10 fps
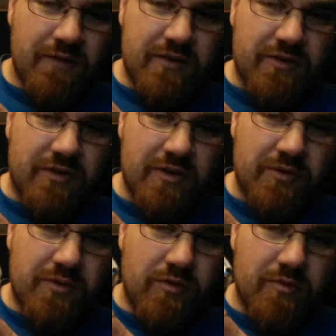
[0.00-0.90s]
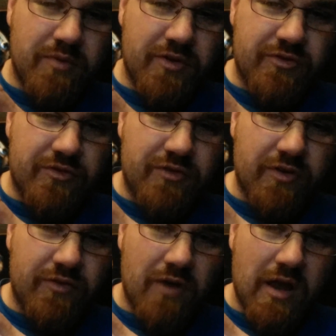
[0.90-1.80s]
That's a single cool, but it's just
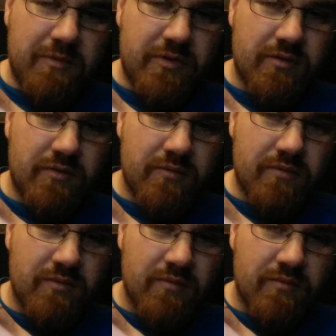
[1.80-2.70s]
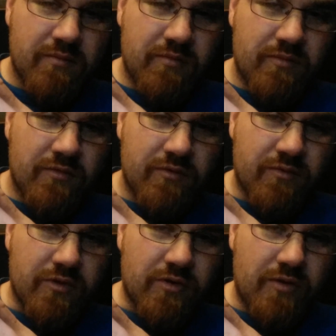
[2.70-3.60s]
6 wraps,
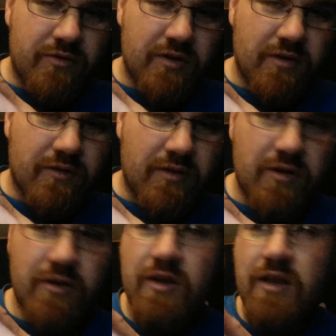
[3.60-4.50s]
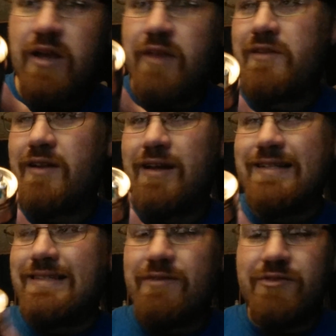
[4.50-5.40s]
real close together there. And that's on like
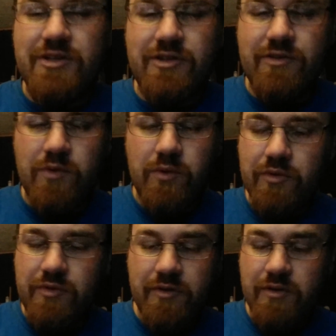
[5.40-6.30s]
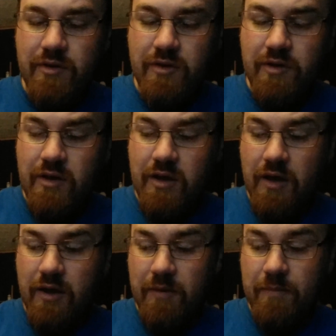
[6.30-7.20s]
a 7/64.
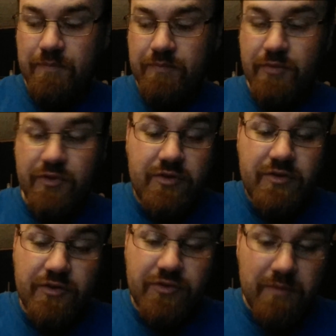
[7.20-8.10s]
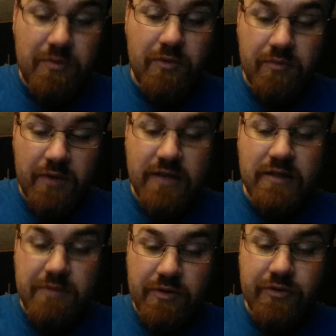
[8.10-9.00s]
But this is a simple, easy
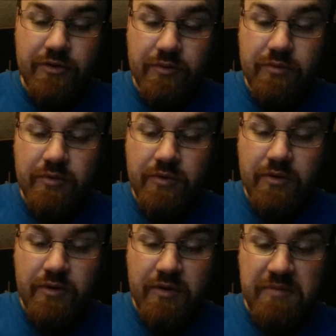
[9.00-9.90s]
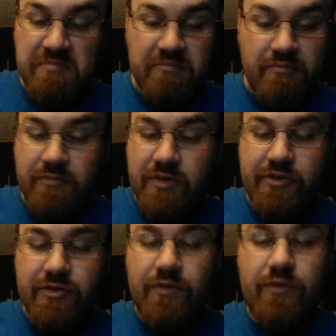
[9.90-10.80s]
build to do. Takes
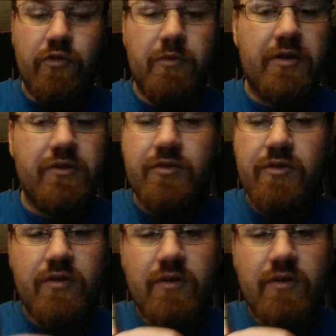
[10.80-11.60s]
just a few minutes.